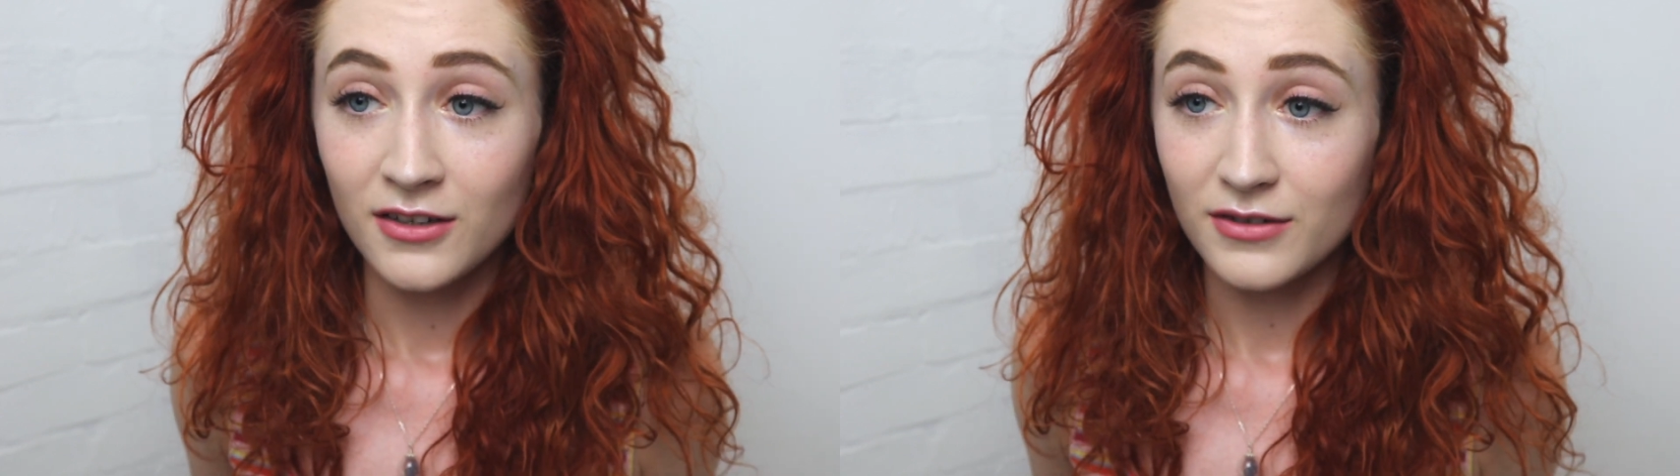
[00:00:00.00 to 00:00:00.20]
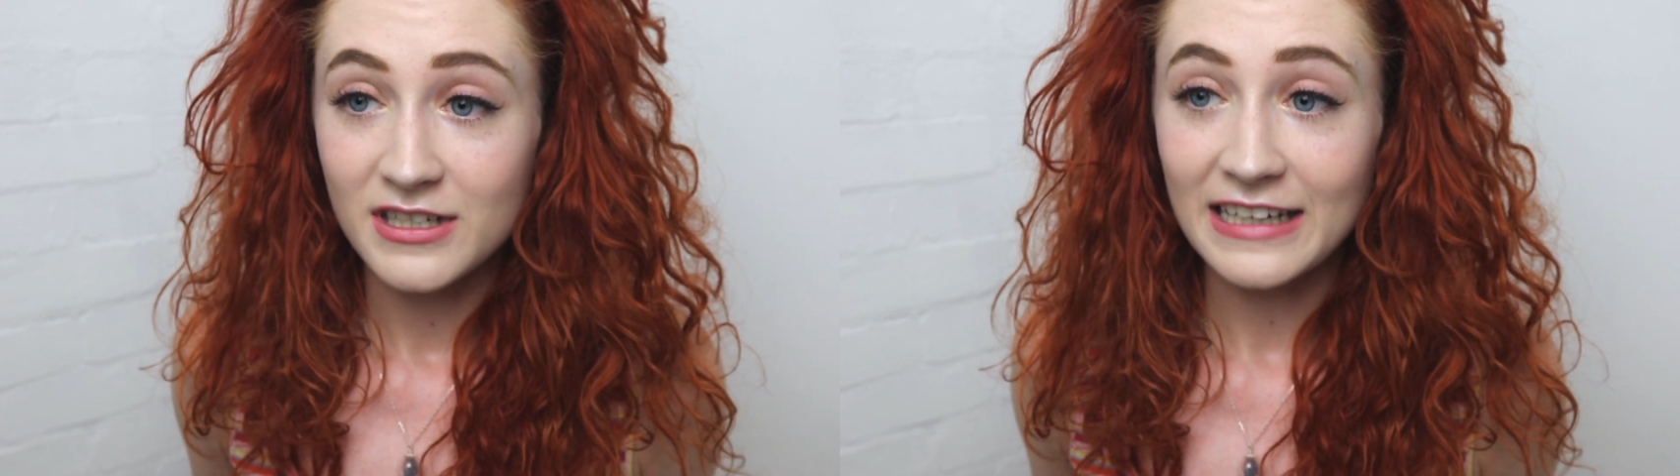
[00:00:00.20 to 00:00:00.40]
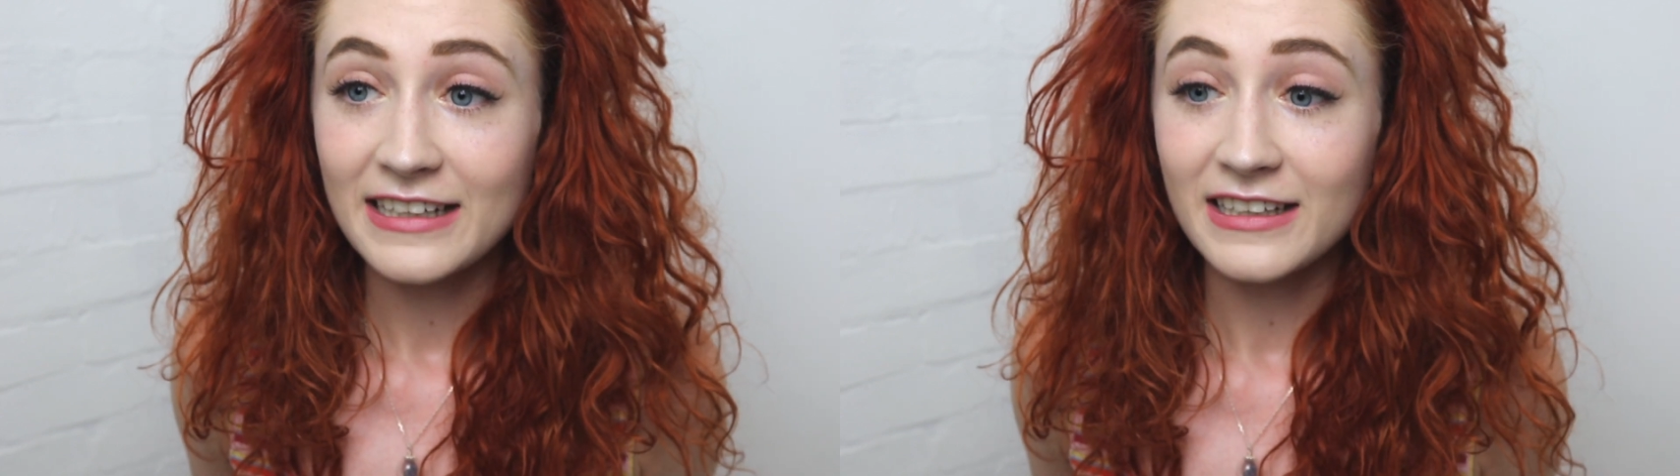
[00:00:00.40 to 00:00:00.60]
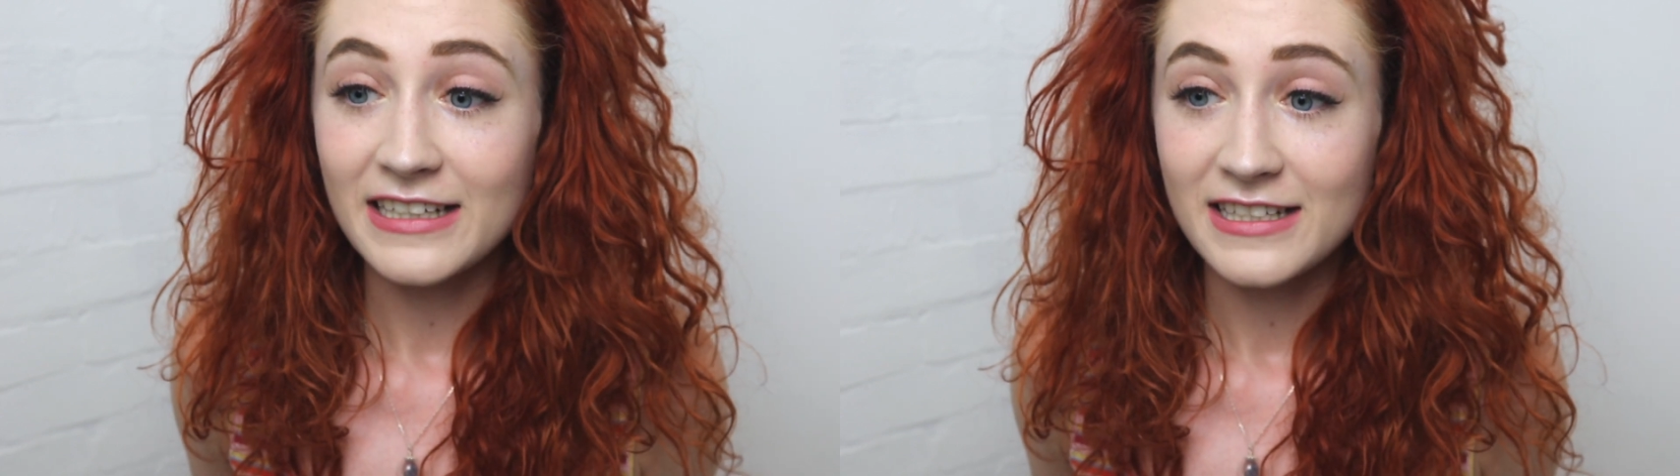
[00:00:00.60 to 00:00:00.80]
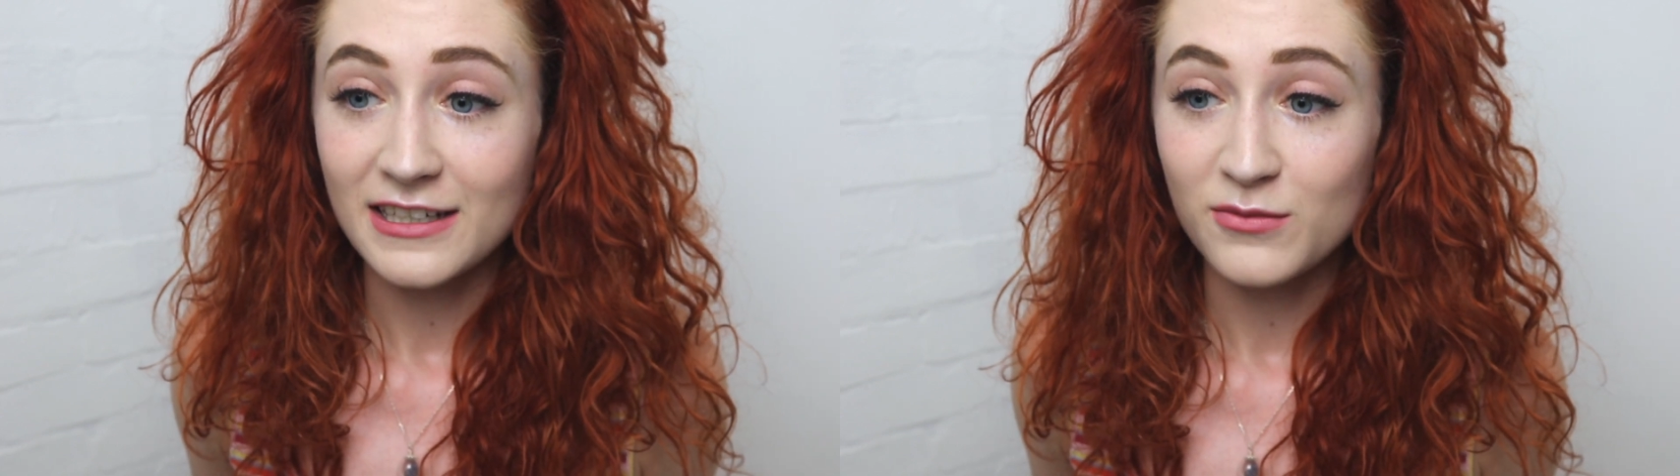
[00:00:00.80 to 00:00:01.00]

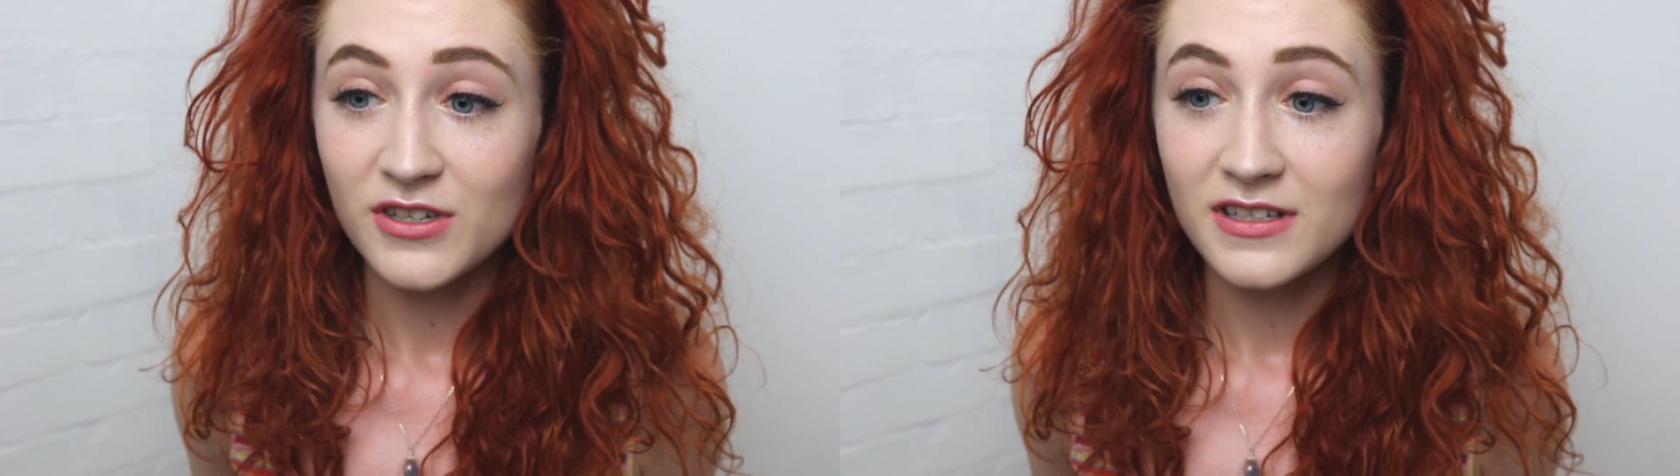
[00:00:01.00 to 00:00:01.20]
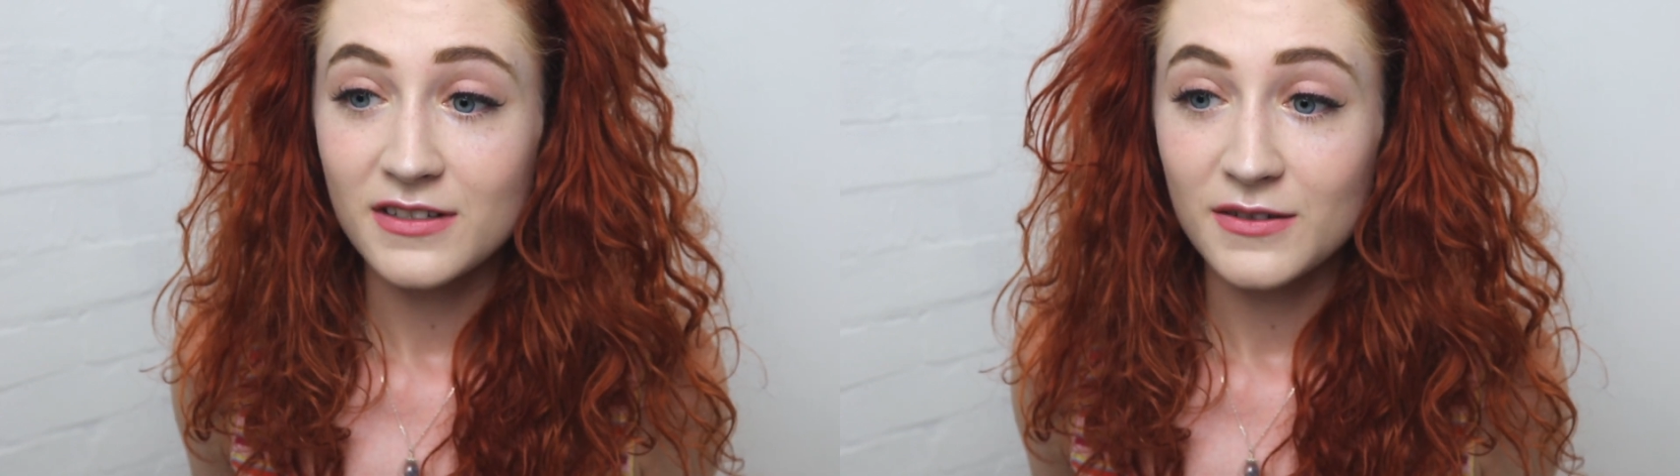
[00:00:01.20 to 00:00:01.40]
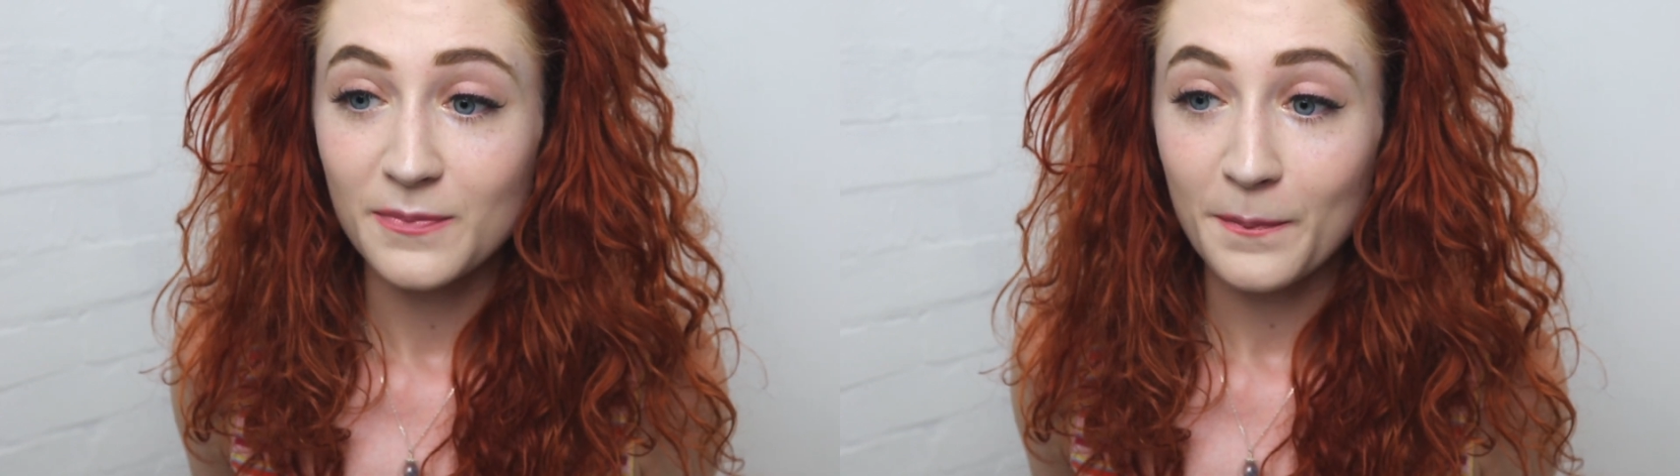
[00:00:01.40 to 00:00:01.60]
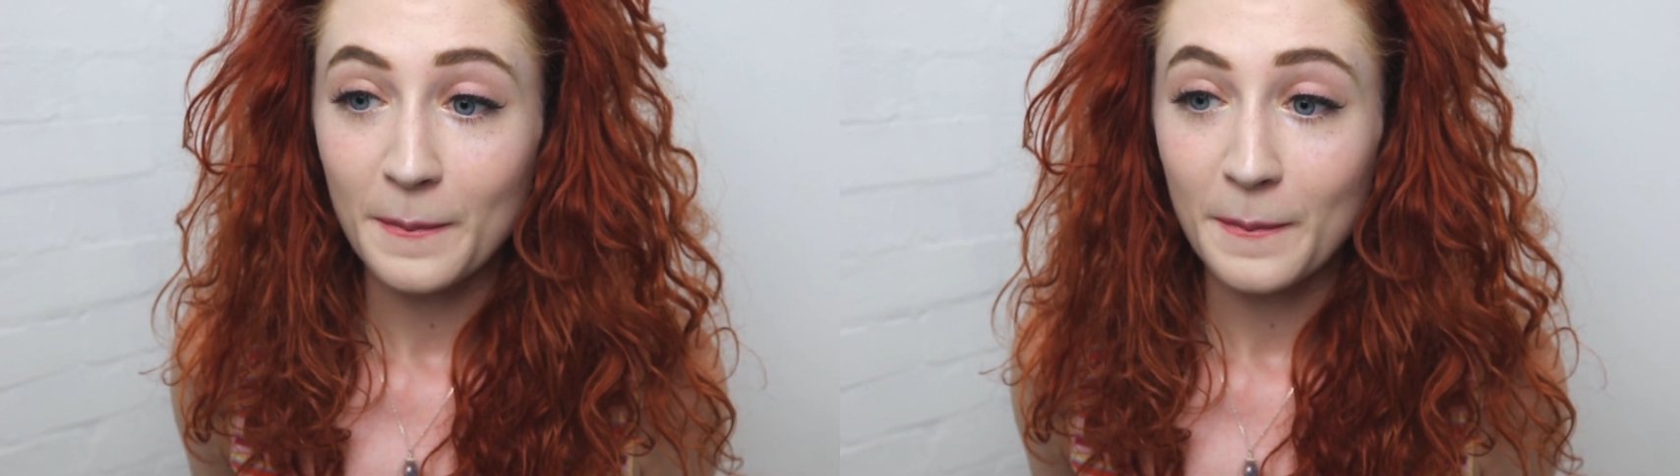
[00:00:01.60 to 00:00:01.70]
ridiculous. I'm just